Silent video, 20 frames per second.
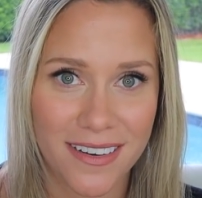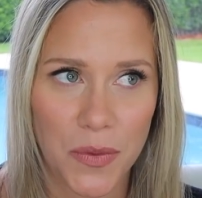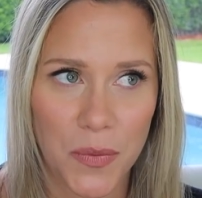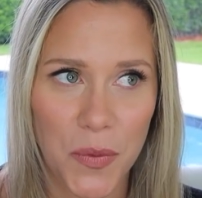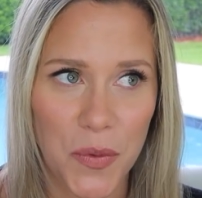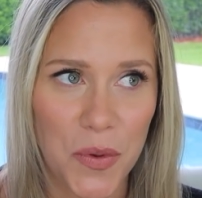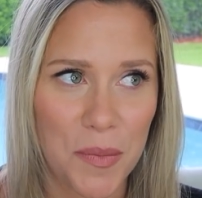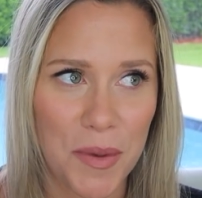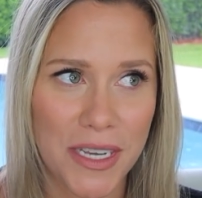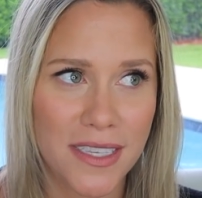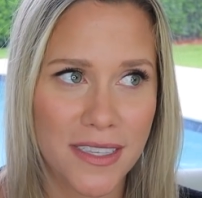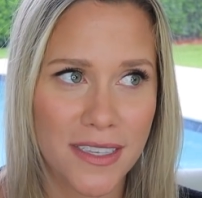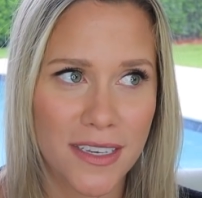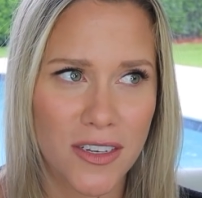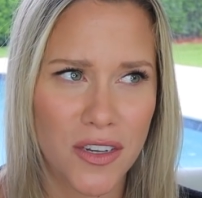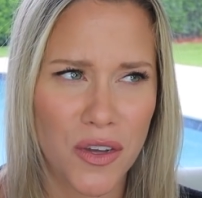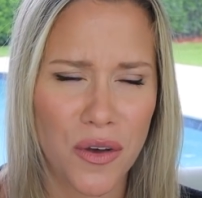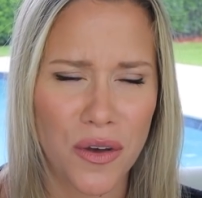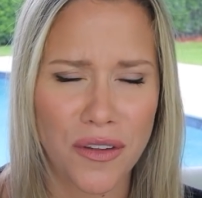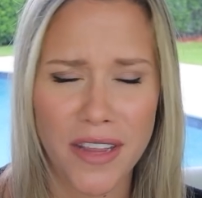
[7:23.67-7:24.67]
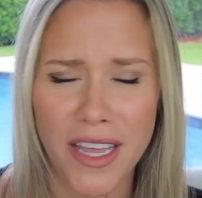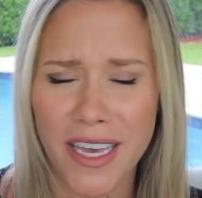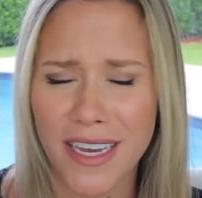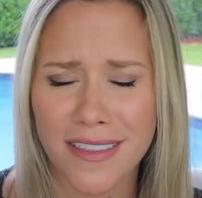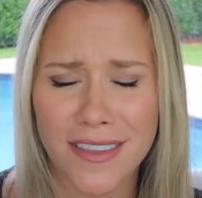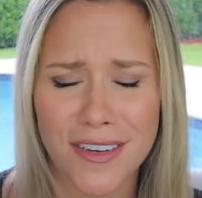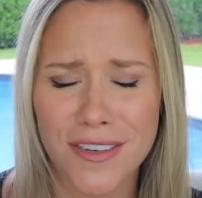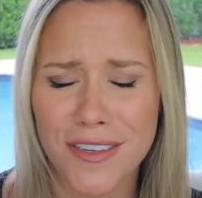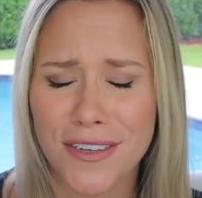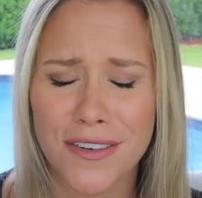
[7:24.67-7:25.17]
We were basically told,
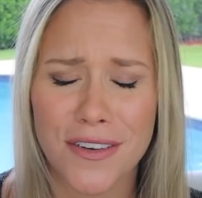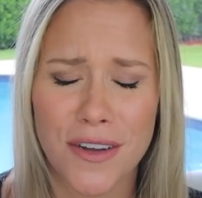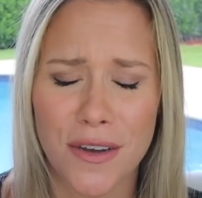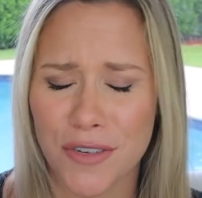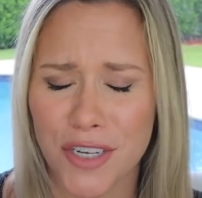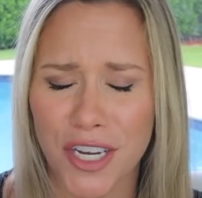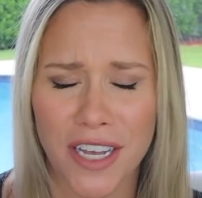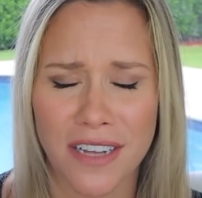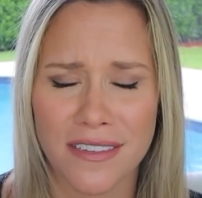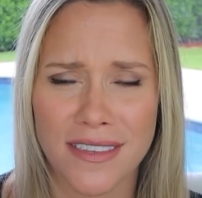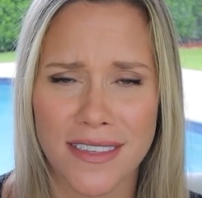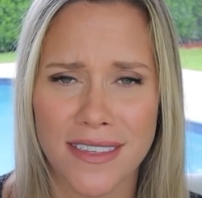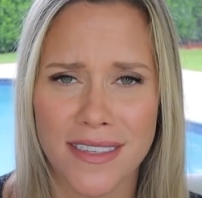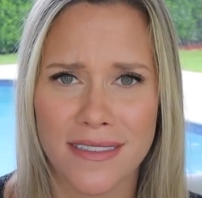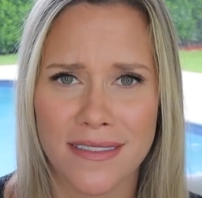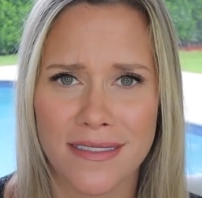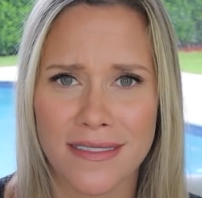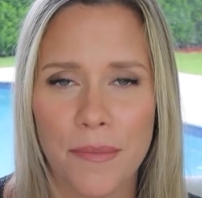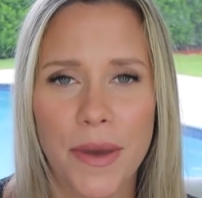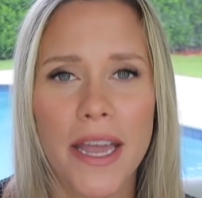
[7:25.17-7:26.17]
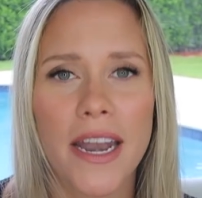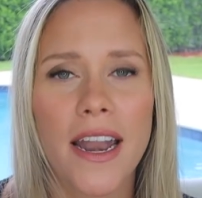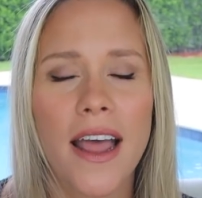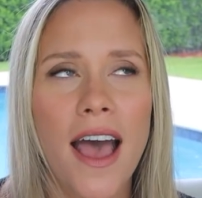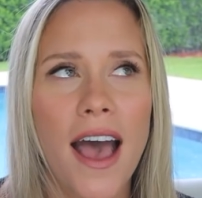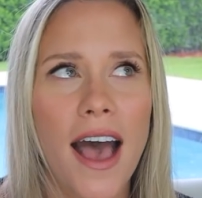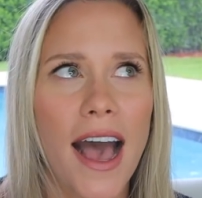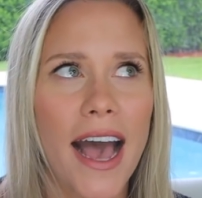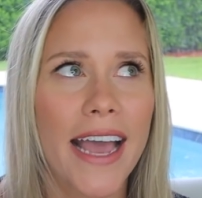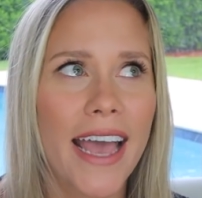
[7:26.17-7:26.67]
like, there's no chance. But
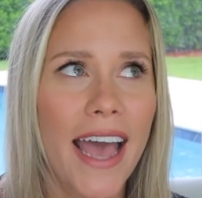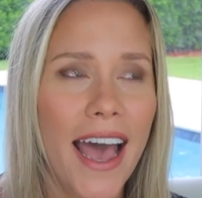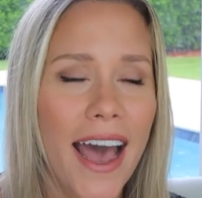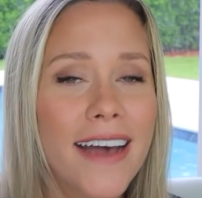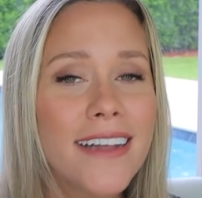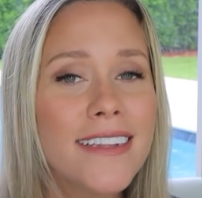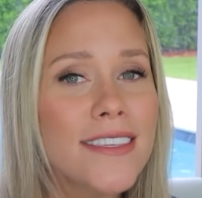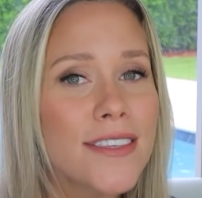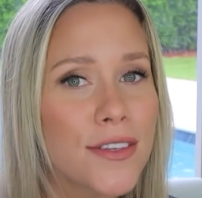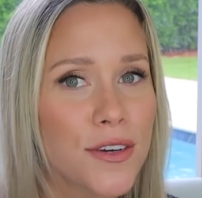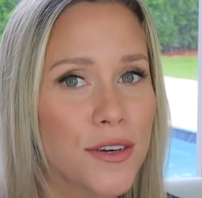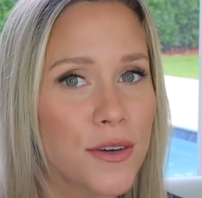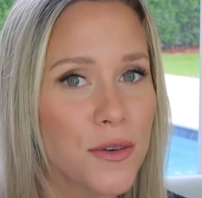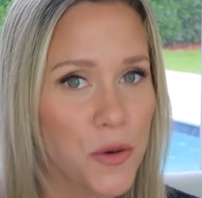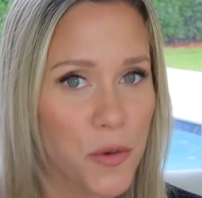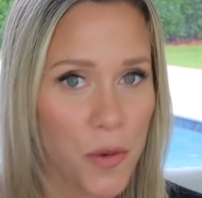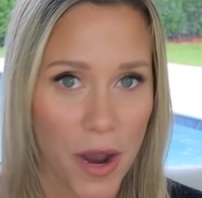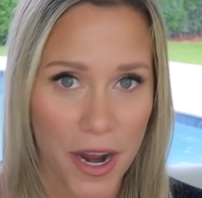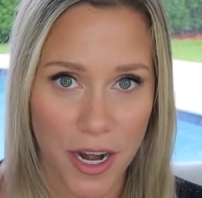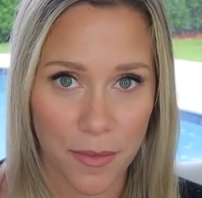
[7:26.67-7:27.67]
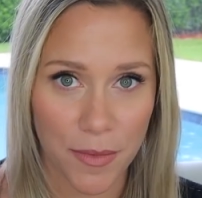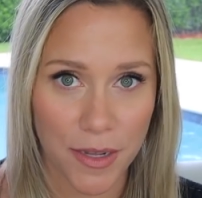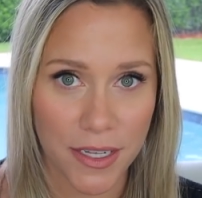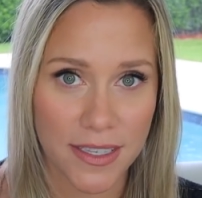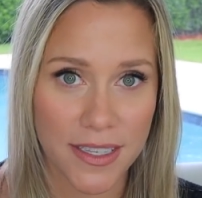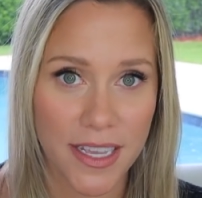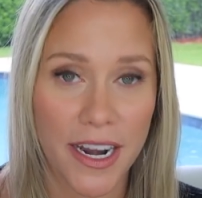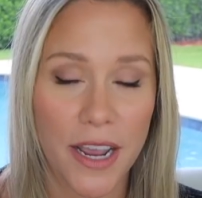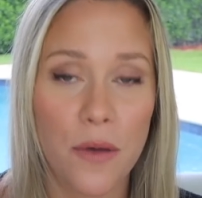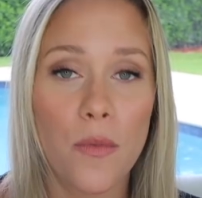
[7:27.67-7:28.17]
I had certain
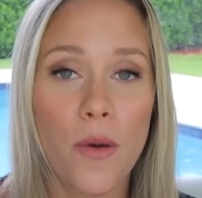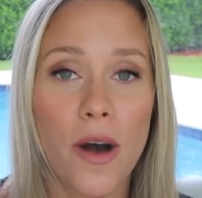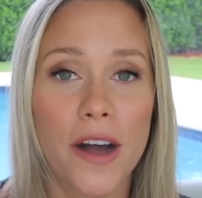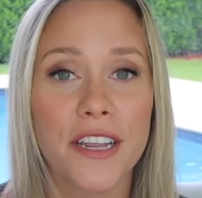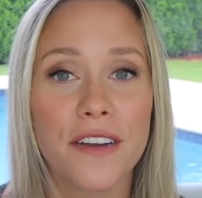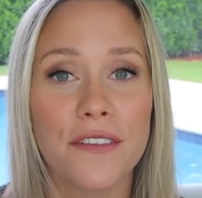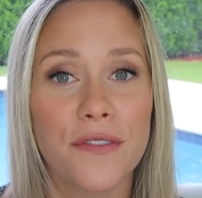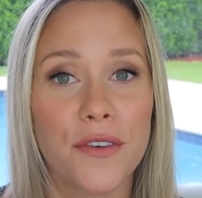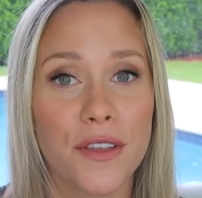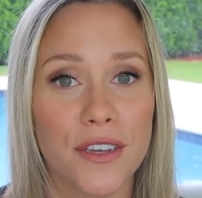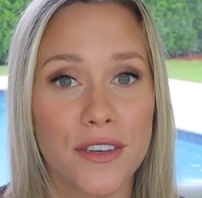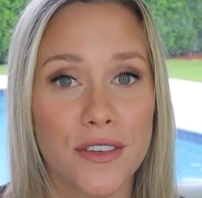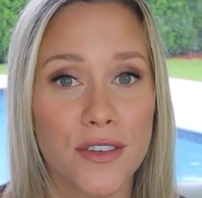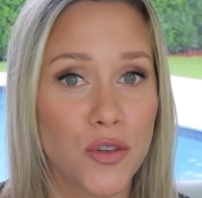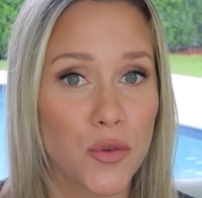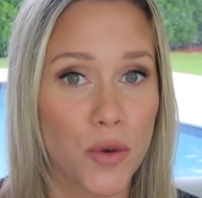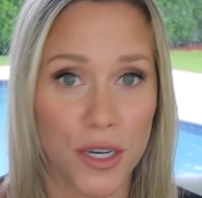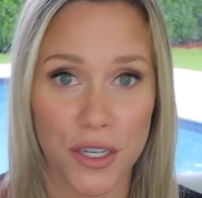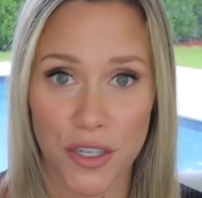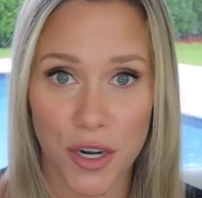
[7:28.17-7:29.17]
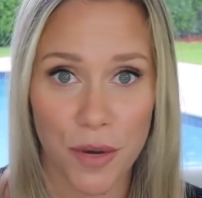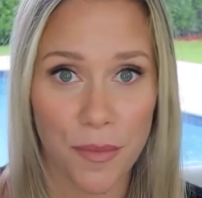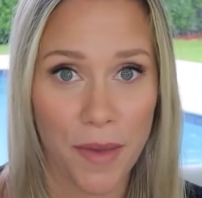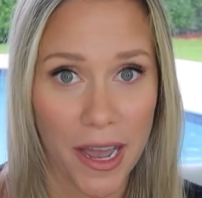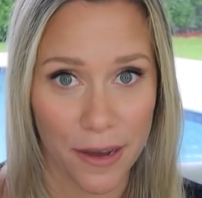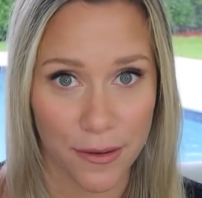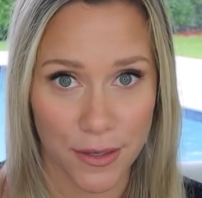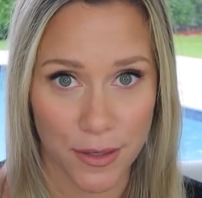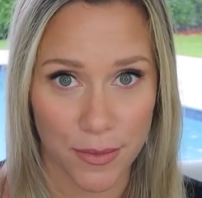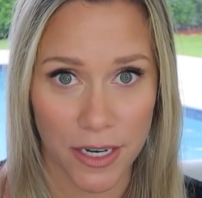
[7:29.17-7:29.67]
requirements that I wanted for this short-term
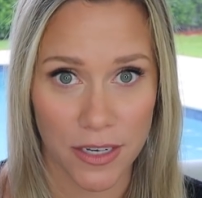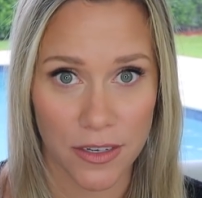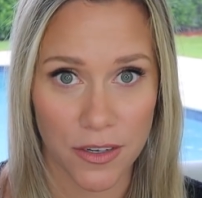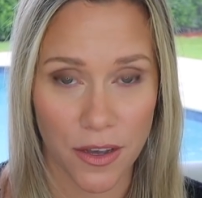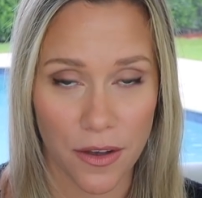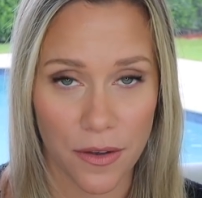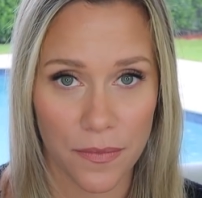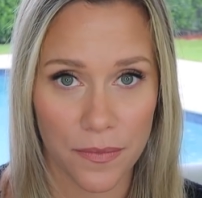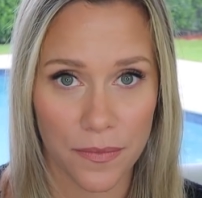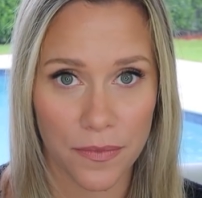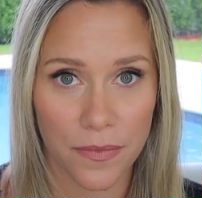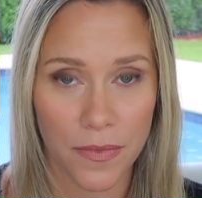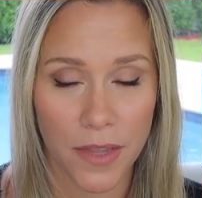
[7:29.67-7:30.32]
house rental.